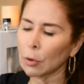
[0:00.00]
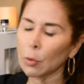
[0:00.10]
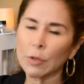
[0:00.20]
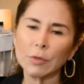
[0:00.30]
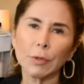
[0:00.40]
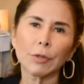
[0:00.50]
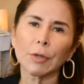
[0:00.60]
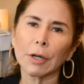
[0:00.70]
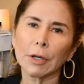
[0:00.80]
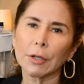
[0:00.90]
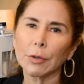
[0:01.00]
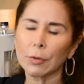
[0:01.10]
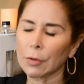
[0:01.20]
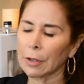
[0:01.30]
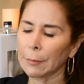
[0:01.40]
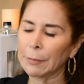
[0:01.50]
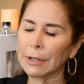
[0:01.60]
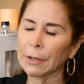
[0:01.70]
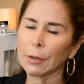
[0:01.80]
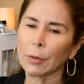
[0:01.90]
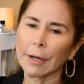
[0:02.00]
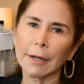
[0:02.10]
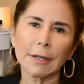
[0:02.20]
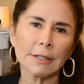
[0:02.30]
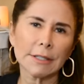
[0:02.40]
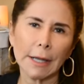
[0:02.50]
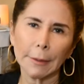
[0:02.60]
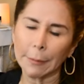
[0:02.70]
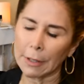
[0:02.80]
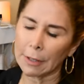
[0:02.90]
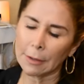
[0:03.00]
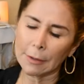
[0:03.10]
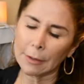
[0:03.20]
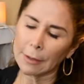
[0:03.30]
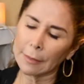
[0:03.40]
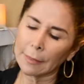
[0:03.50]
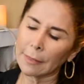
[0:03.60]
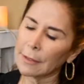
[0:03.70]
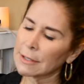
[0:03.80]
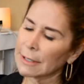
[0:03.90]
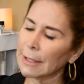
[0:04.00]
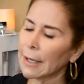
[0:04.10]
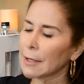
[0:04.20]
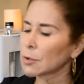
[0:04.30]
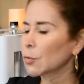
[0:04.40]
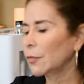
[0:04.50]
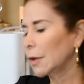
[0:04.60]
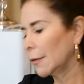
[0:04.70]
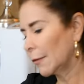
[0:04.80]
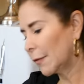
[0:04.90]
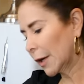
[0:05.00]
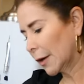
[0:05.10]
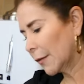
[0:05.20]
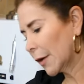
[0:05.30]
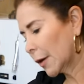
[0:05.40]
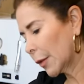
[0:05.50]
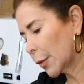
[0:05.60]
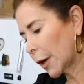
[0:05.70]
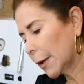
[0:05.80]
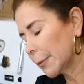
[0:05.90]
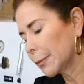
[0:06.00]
Always when you are going to do a peel or an enzyme, the skin has to be very, very dry.